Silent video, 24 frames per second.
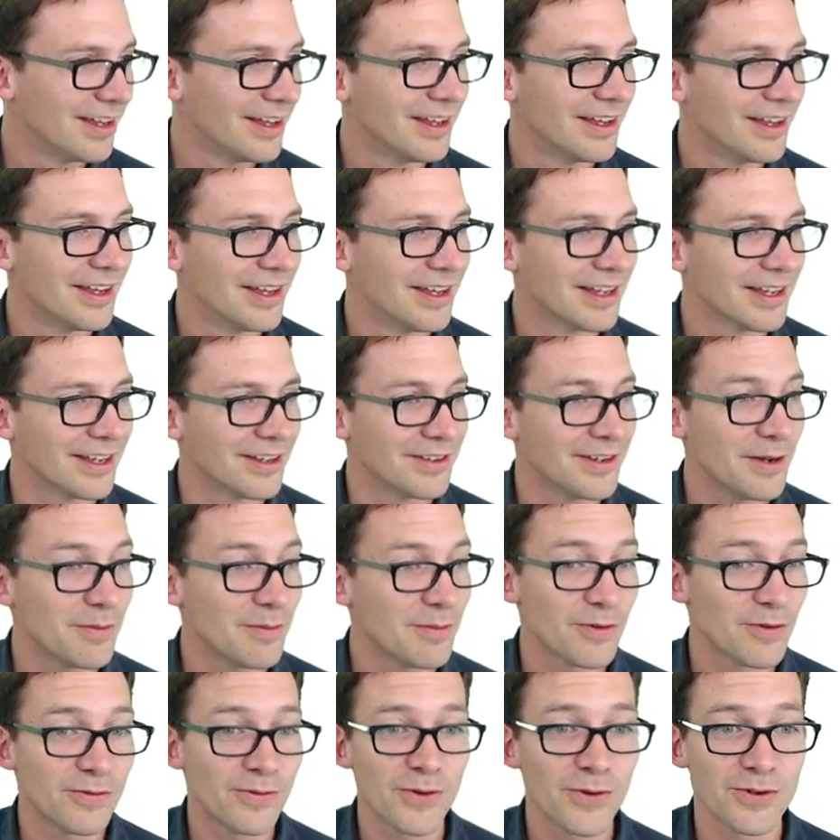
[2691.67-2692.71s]
because number
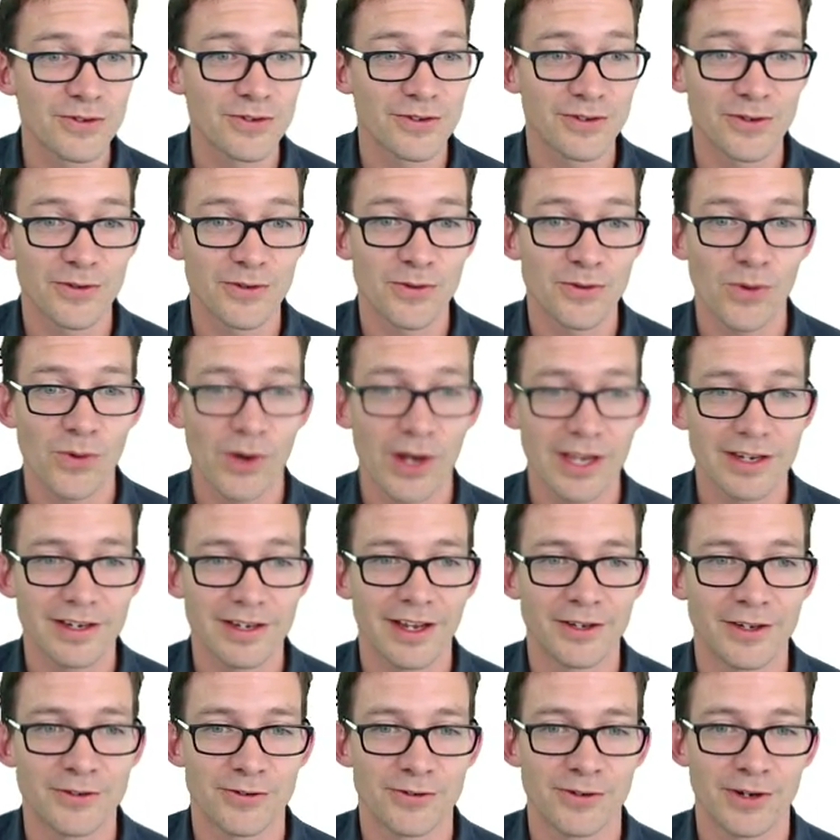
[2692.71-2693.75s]
four is quite a
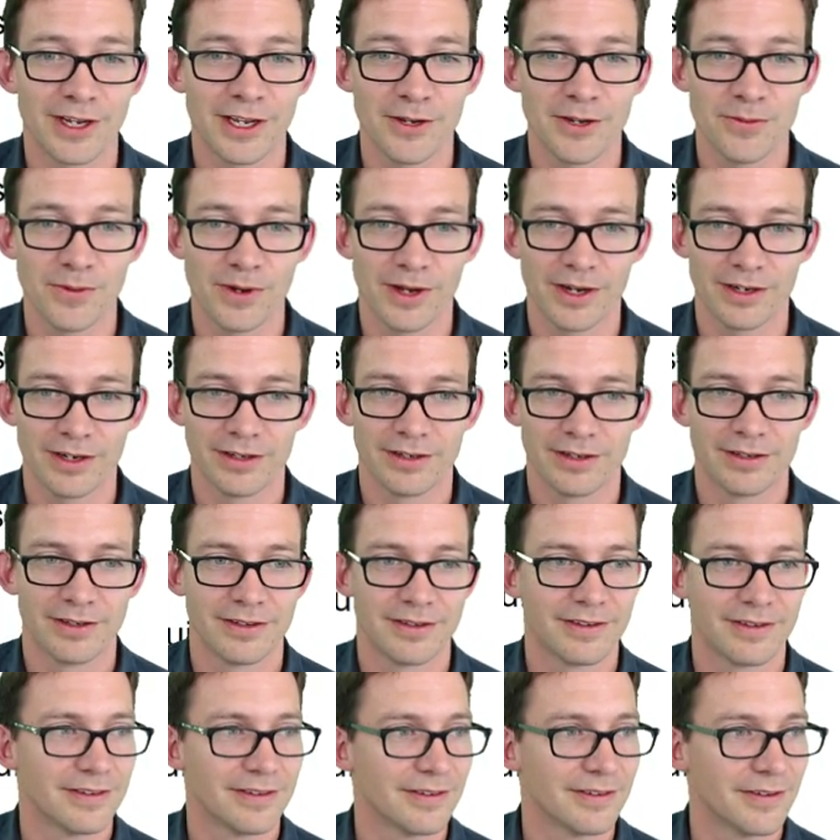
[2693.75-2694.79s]
tricky one,
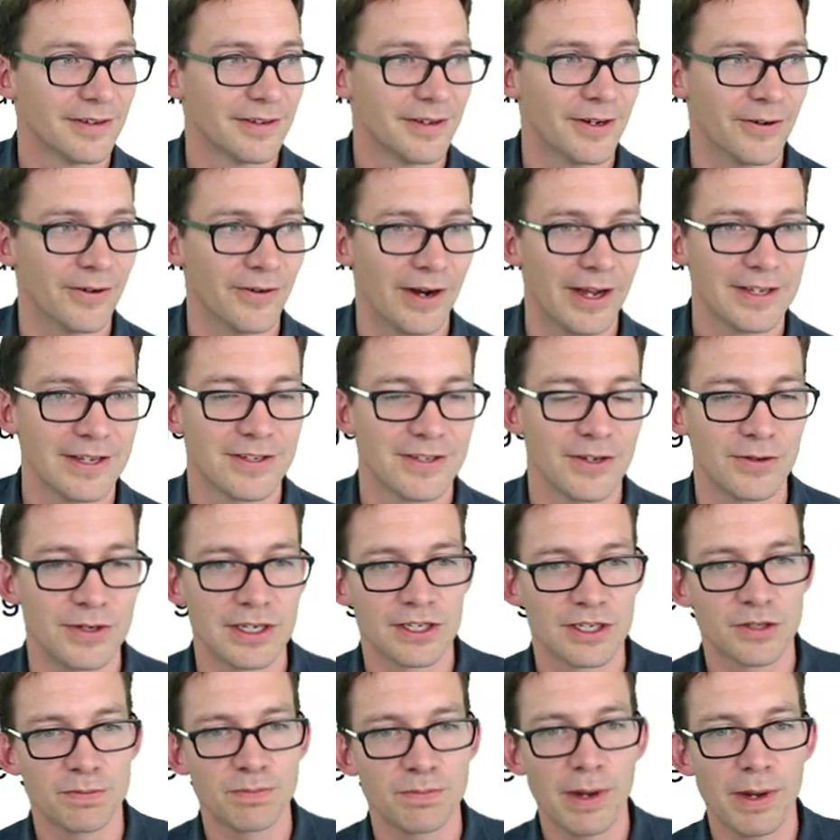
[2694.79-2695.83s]
all right? So
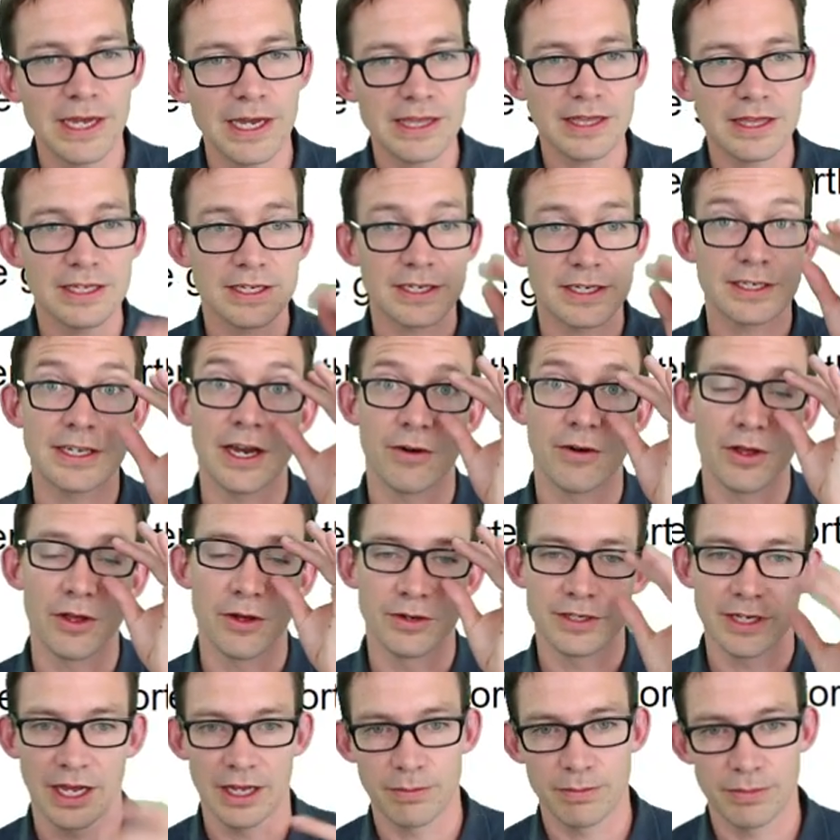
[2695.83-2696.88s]
despite the
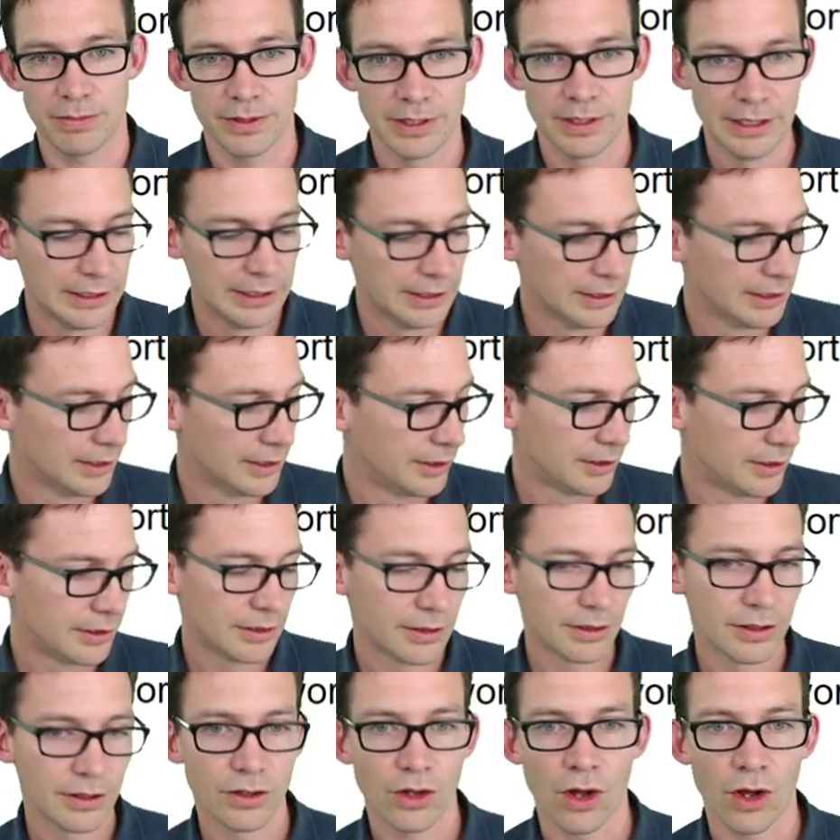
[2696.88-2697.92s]
stereotype,
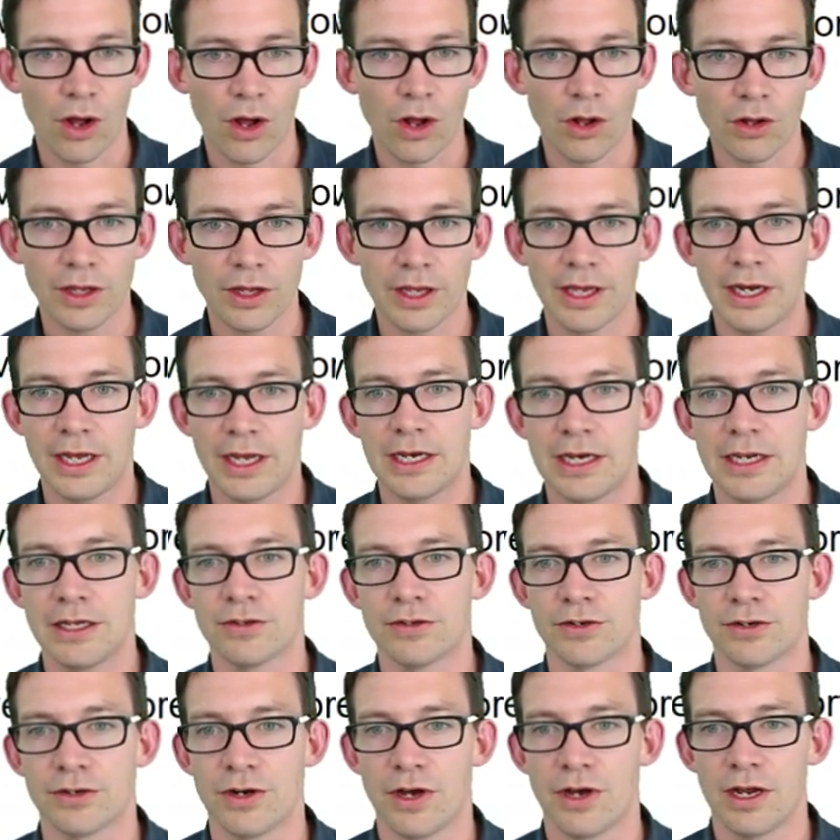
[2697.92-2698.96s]
all Canadians are
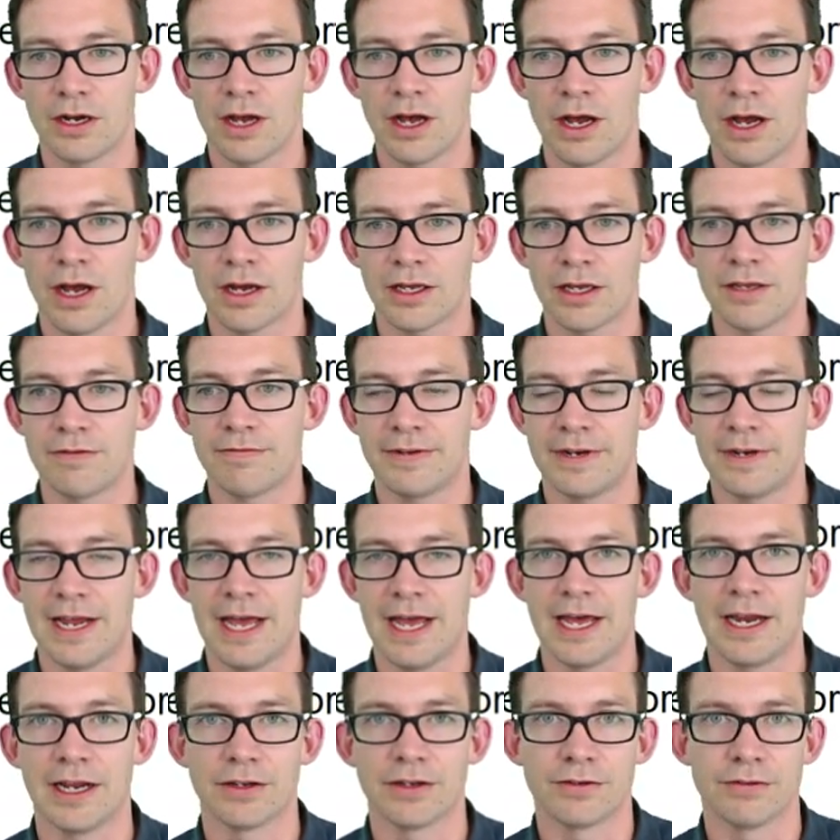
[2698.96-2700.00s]
not hockey
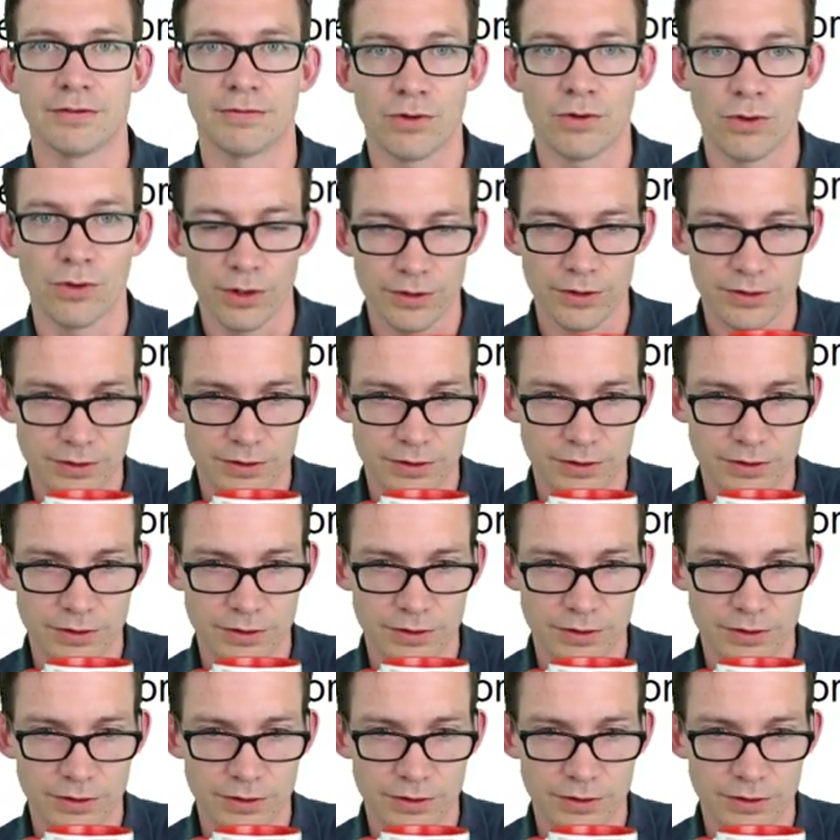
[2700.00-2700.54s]
fanatics, of course.